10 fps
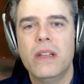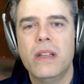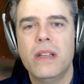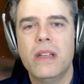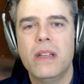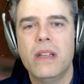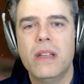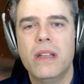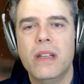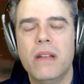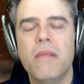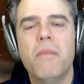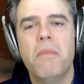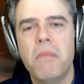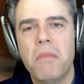
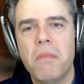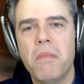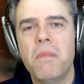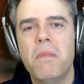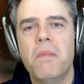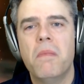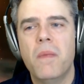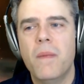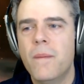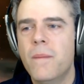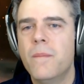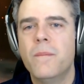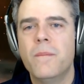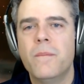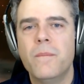
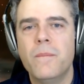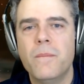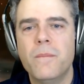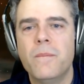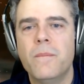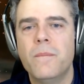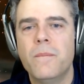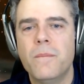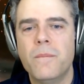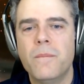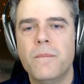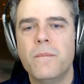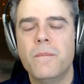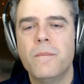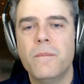
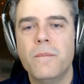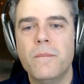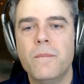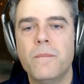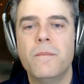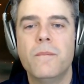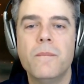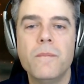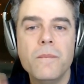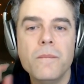The person shown says nothing.